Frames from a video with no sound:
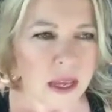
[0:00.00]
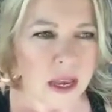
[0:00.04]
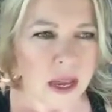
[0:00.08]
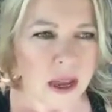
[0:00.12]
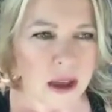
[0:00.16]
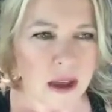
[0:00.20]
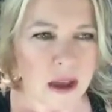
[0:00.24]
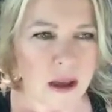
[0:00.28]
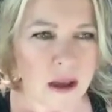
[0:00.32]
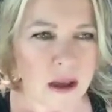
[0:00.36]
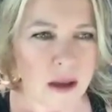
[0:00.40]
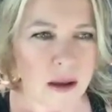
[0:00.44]

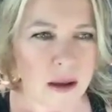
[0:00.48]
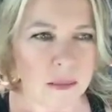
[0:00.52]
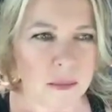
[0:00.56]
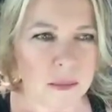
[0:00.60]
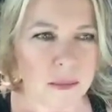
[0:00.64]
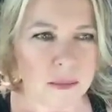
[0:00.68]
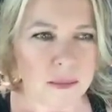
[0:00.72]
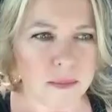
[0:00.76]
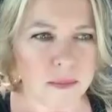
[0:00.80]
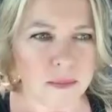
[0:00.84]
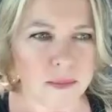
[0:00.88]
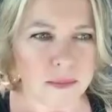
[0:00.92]

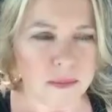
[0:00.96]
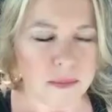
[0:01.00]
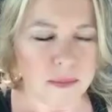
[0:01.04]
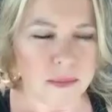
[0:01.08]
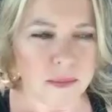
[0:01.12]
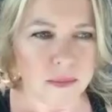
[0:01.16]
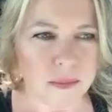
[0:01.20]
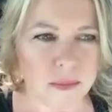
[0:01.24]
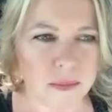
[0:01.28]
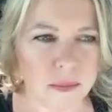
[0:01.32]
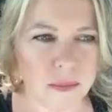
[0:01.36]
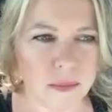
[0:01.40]
Um,
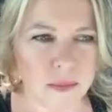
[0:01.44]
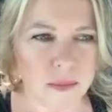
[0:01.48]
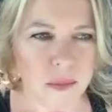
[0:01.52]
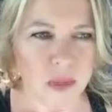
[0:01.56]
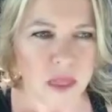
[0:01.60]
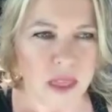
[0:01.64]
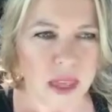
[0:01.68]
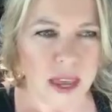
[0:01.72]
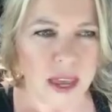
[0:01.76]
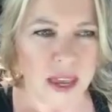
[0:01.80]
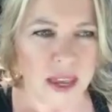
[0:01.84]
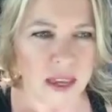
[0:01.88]

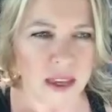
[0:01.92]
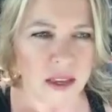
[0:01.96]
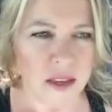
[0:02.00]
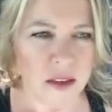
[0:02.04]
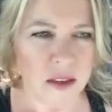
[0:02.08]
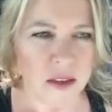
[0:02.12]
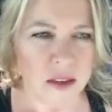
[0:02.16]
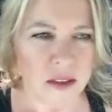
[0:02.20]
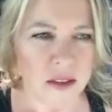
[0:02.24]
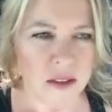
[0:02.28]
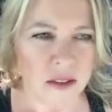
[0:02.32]
they